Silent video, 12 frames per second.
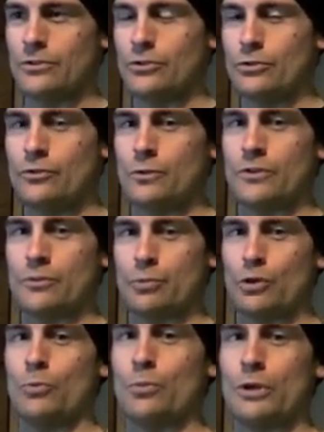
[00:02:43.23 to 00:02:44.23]
Use what's
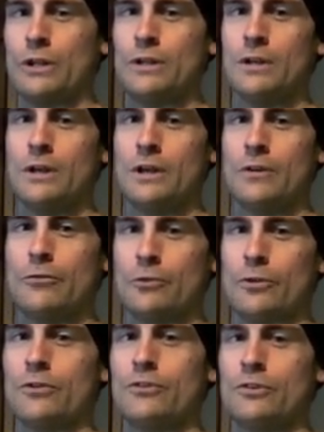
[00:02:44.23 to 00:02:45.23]
appropriate for the